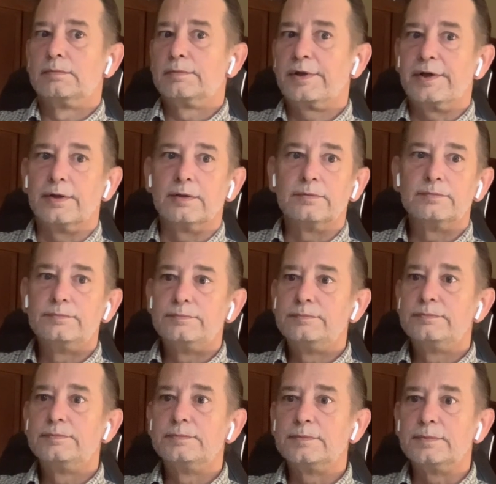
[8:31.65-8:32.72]
I
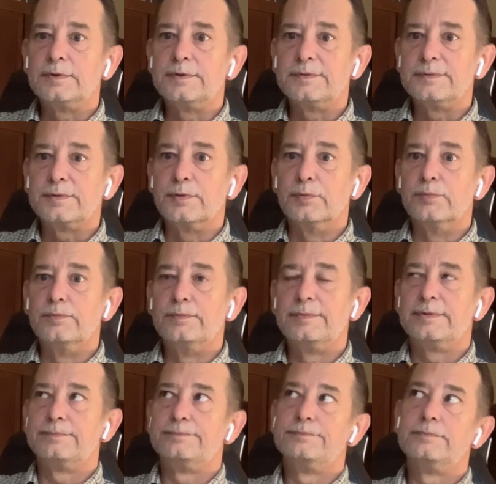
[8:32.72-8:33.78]

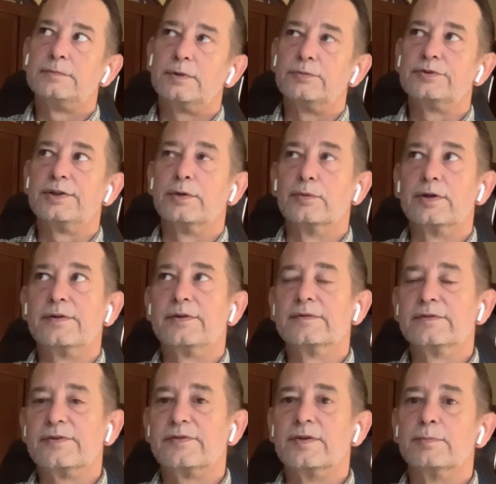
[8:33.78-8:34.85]
won't say a
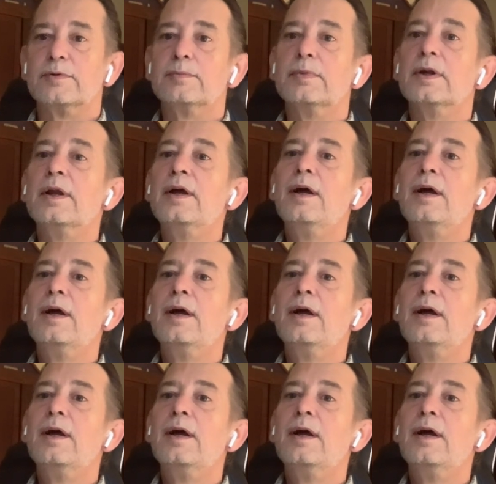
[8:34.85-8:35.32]
relatively simple, but